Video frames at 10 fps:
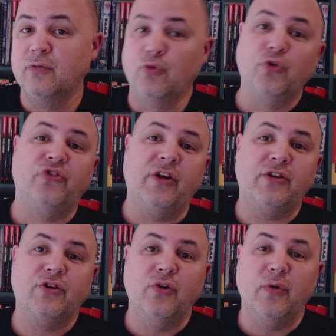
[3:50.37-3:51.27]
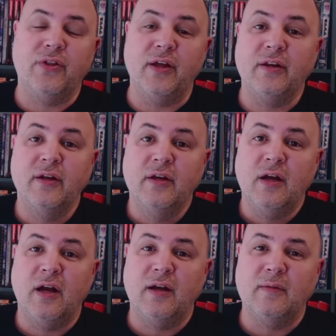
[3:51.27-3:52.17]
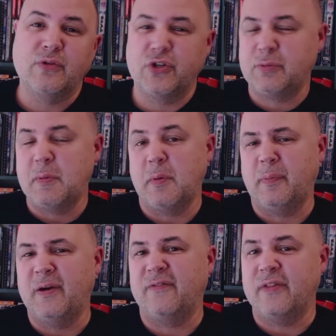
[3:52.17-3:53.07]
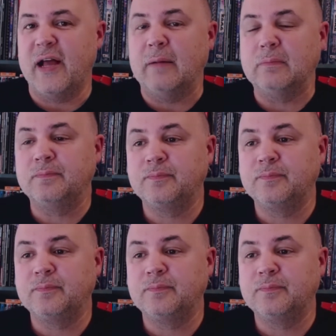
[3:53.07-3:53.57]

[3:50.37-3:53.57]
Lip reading: rule set to go with it. So just be prepared for that.